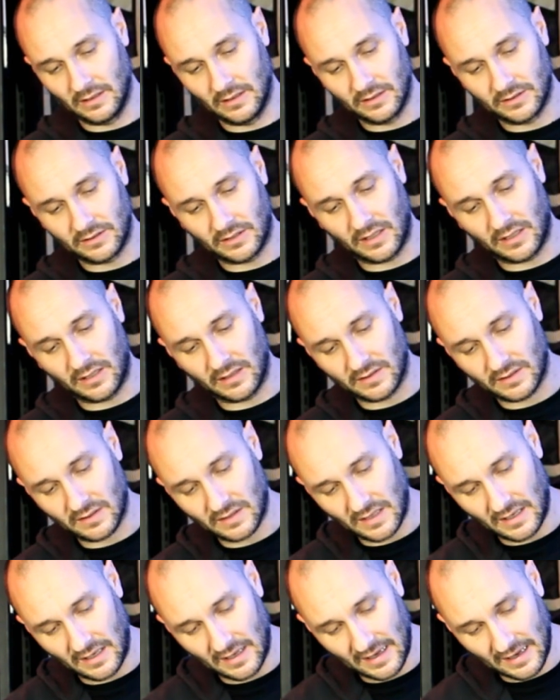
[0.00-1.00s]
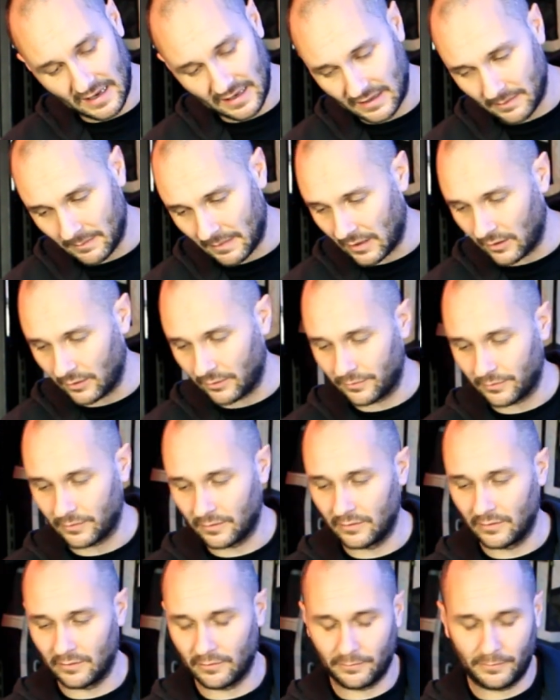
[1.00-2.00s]
So you can see here the amount of
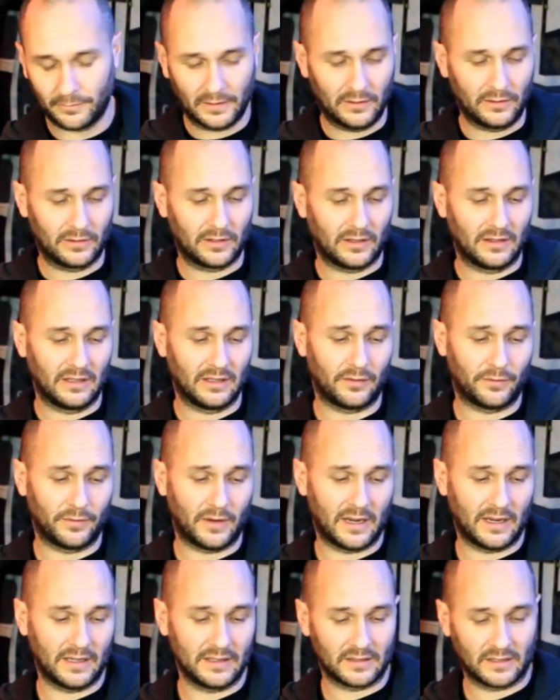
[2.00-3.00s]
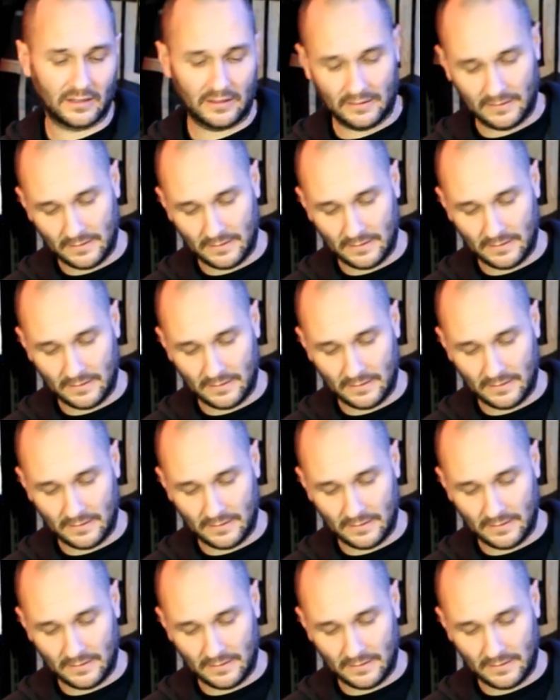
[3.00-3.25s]
filth on this visor.